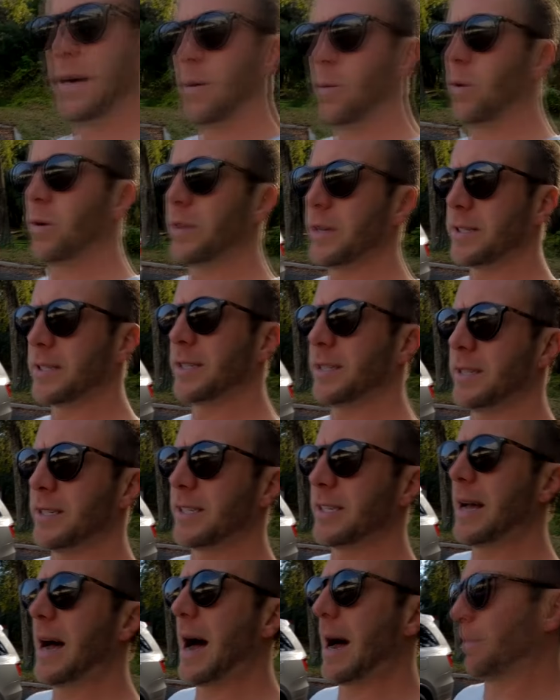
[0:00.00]
Will this thing
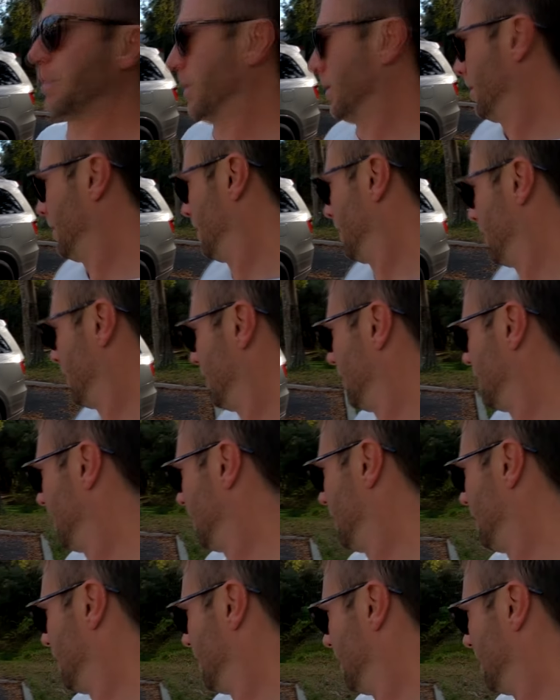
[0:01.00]
stop?
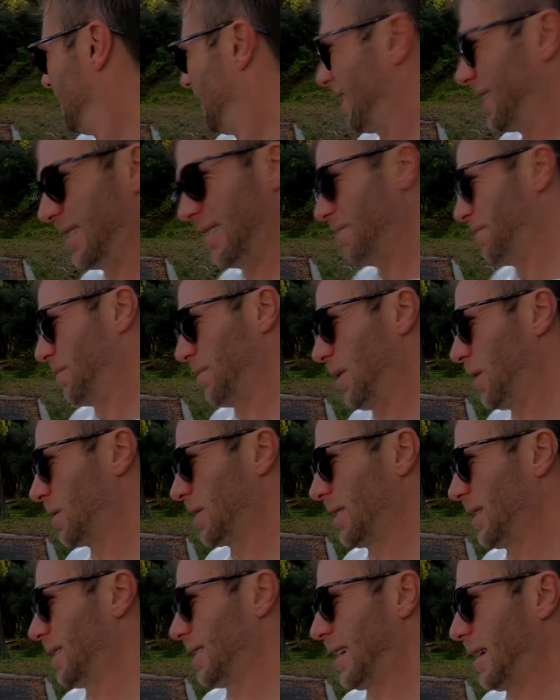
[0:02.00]
And
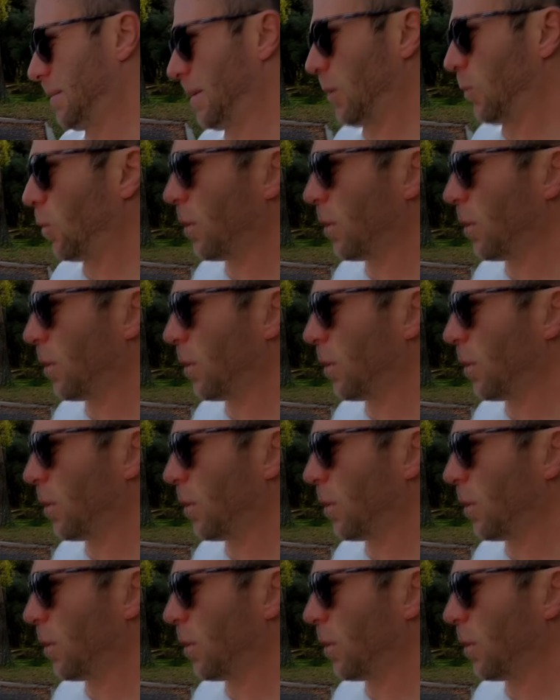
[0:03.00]
most of the time they